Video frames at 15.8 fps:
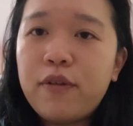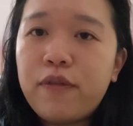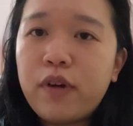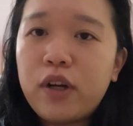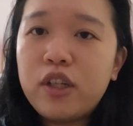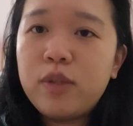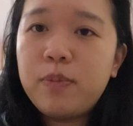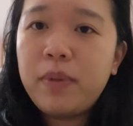
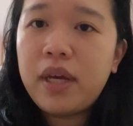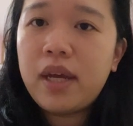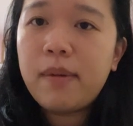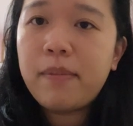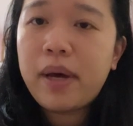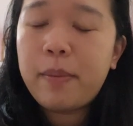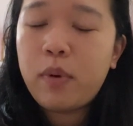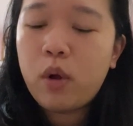first
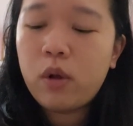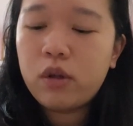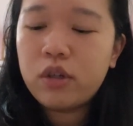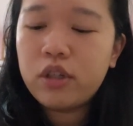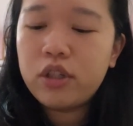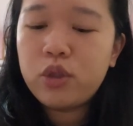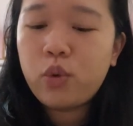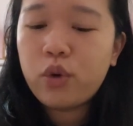being
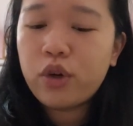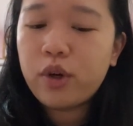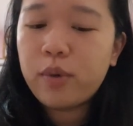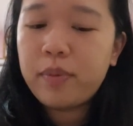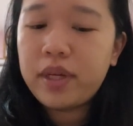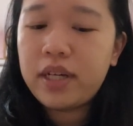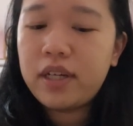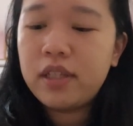bipolar disorder,
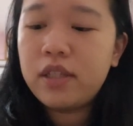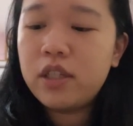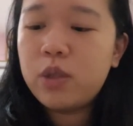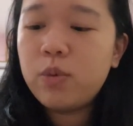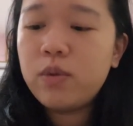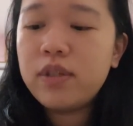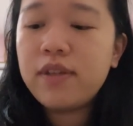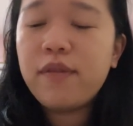because
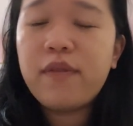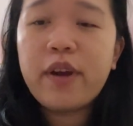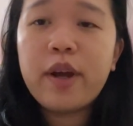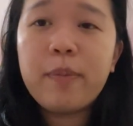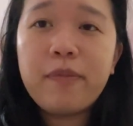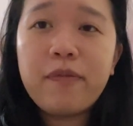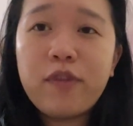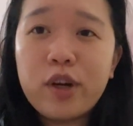this was the
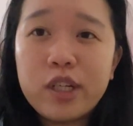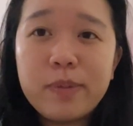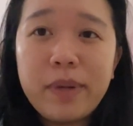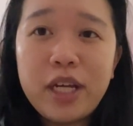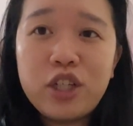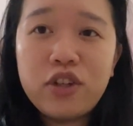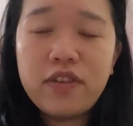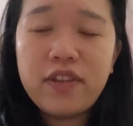very first
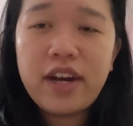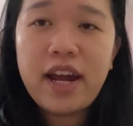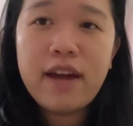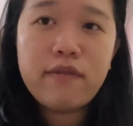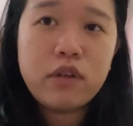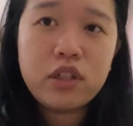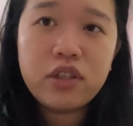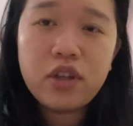patient that I
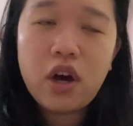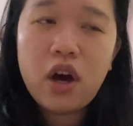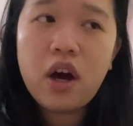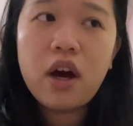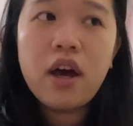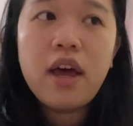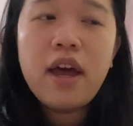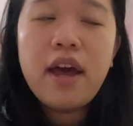ever
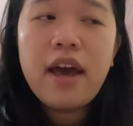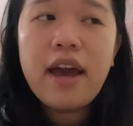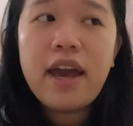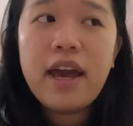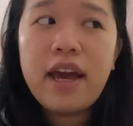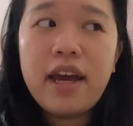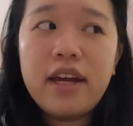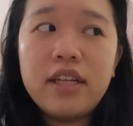saw,
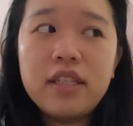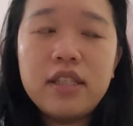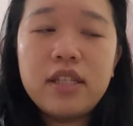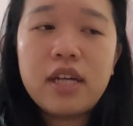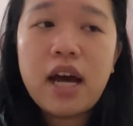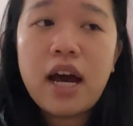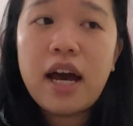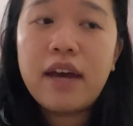
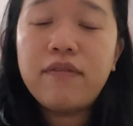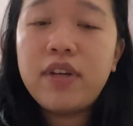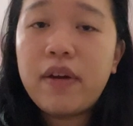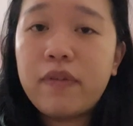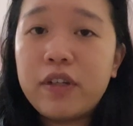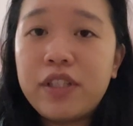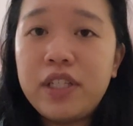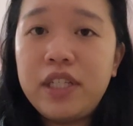and I've
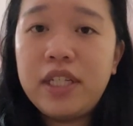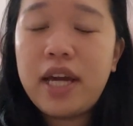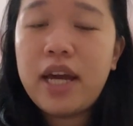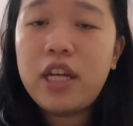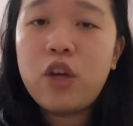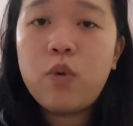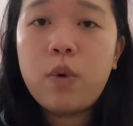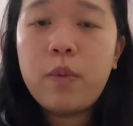never seen
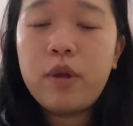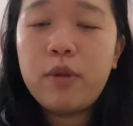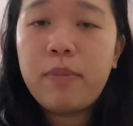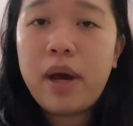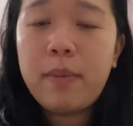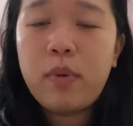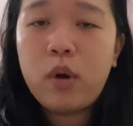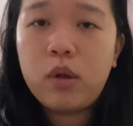anyone with
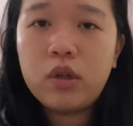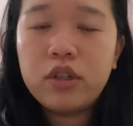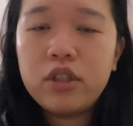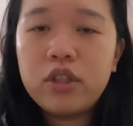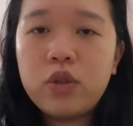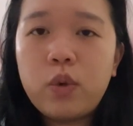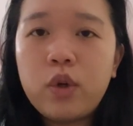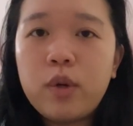bipolar
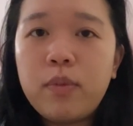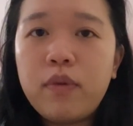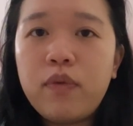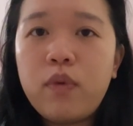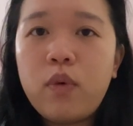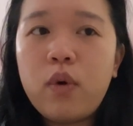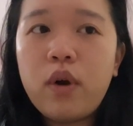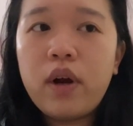disorder
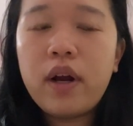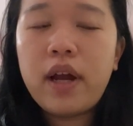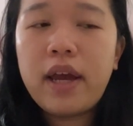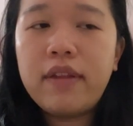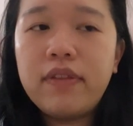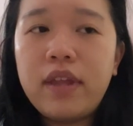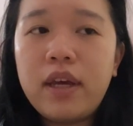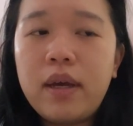before,
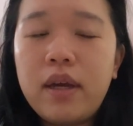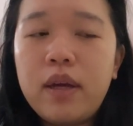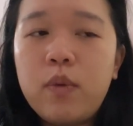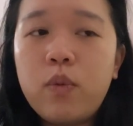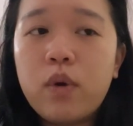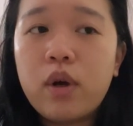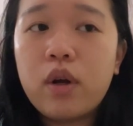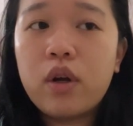and they
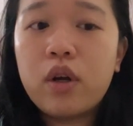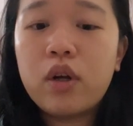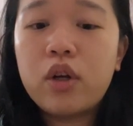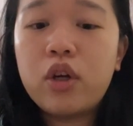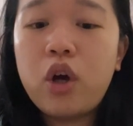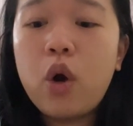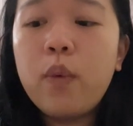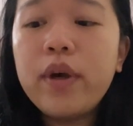were
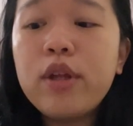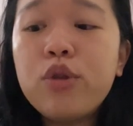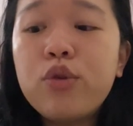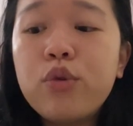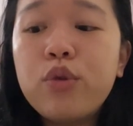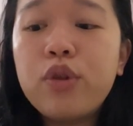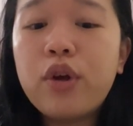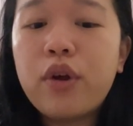going
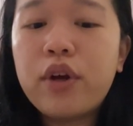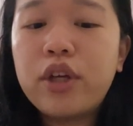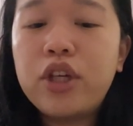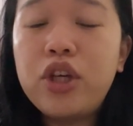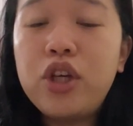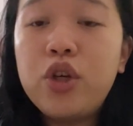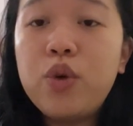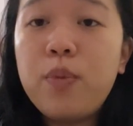through their acute